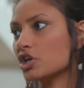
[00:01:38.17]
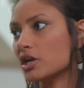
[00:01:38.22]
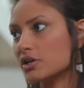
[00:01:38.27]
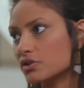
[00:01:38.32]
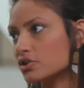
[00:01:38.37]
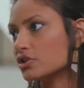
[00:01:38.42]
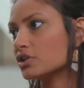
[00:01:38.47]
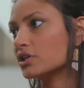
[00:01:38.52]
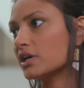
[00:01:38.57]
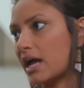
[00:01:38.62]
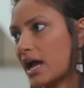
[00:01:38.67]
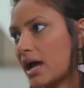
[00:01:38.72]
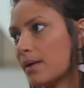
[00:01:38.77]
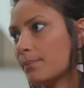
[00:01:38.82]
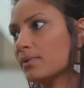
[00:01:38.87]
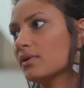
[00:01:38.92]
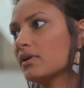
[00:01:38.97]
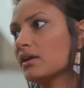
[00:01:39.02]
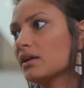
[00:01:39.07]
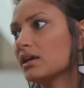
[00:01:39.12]
gender
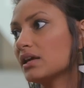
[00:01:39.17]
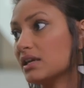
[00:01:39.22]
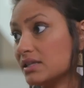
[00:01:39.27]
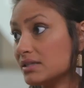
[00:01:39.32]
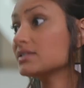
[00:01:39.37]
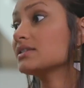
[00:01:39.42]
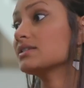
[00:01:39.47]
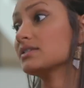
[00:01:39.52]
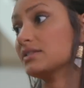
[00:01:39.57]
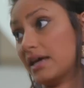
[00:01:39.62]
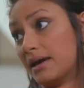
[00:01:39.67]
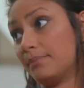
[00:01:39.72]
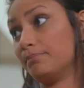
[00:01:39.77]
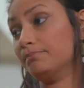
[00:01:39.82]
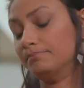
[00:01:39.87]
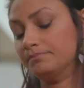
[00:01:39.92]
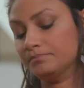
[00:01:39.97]
gap in STEM.